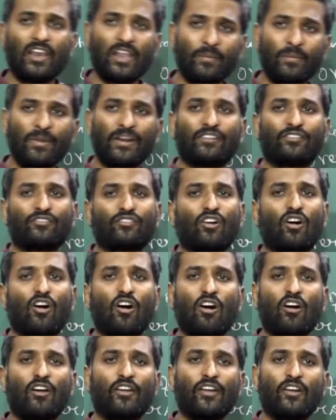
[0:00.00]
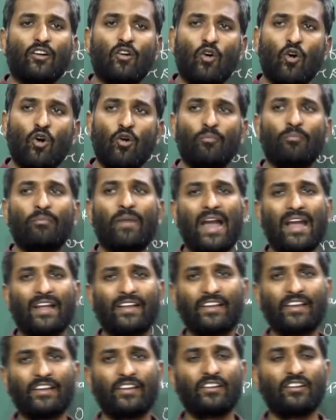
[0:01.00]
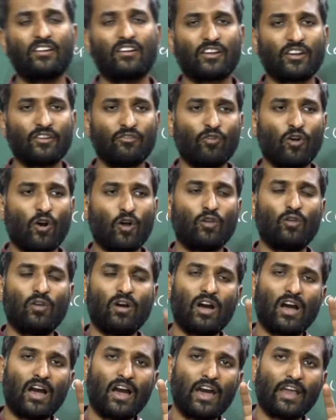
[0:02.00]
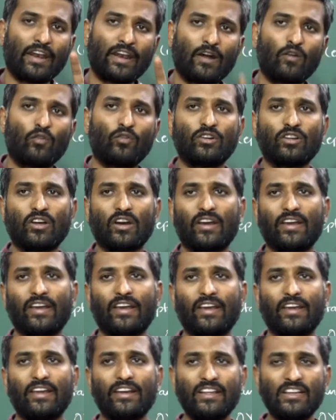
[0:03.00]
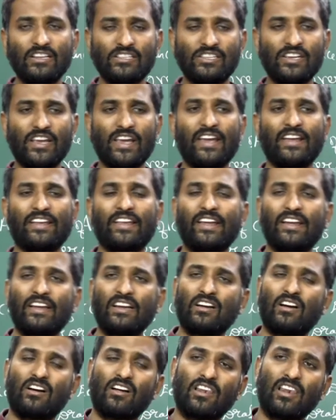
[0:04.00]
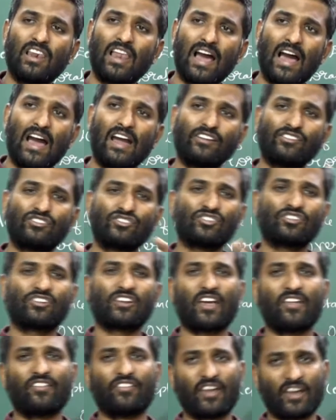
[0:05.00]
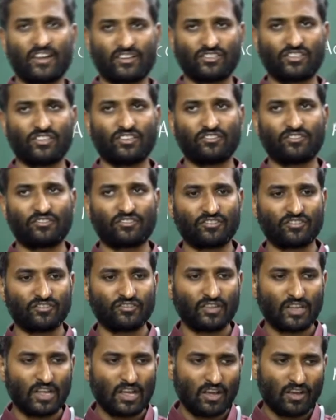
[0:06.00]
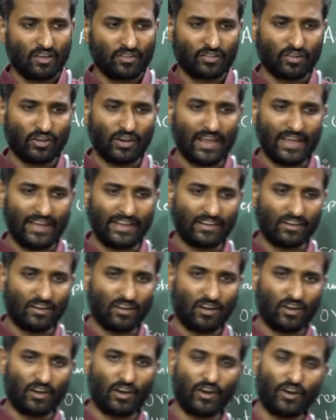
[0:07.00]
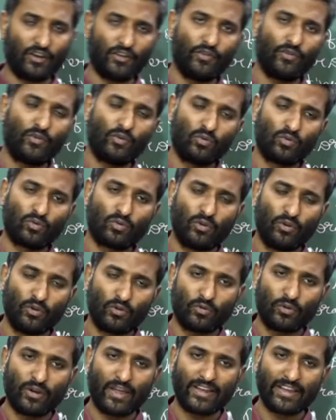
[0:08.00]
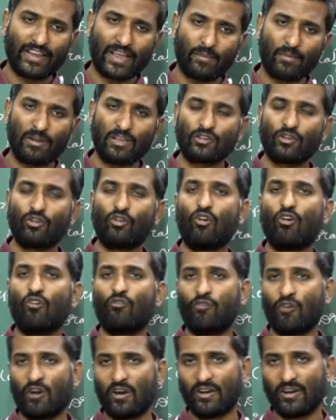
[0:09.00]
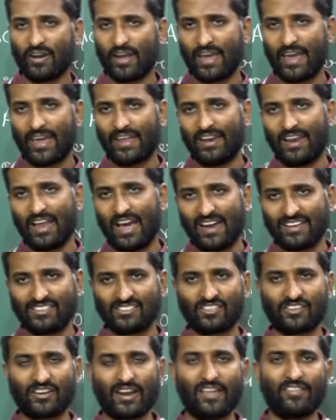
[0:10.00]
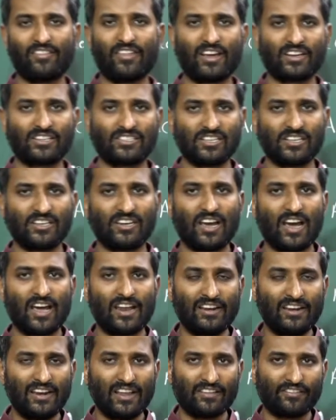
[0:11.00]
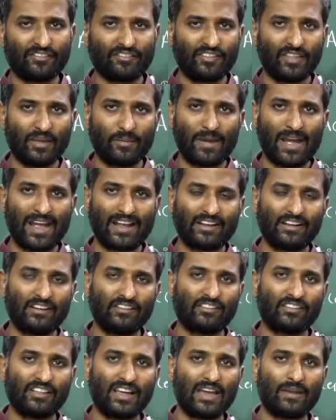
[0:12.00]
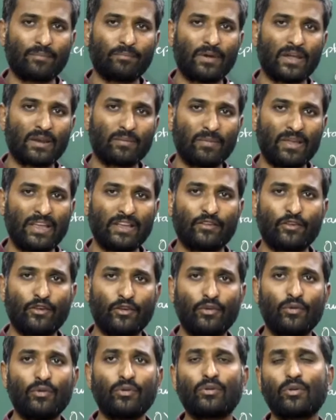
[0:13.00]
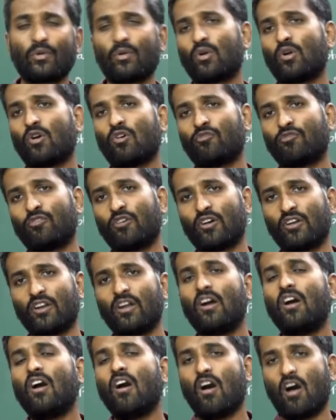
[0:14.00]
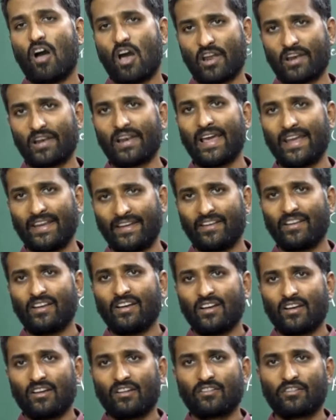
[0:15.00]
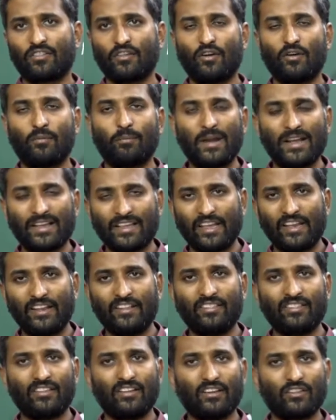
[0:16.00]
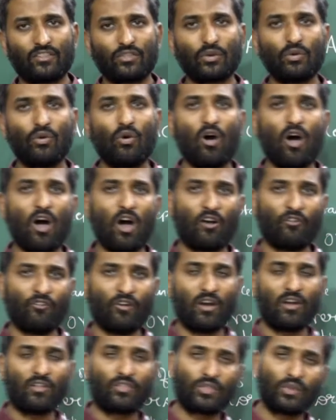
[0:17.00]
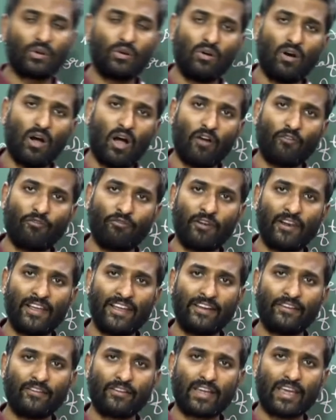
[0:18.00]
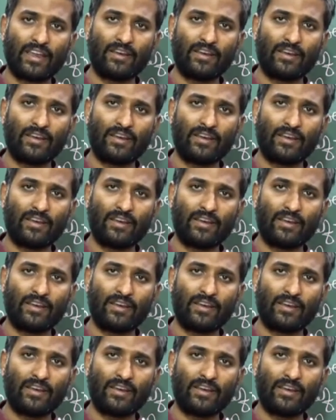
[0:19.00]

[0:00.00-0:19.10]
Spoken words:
limits on home banking revolve around initiating large transactions. So like you couldn't able to go for a large transaction unless the bankers are permit you to go for online. So but in through offline you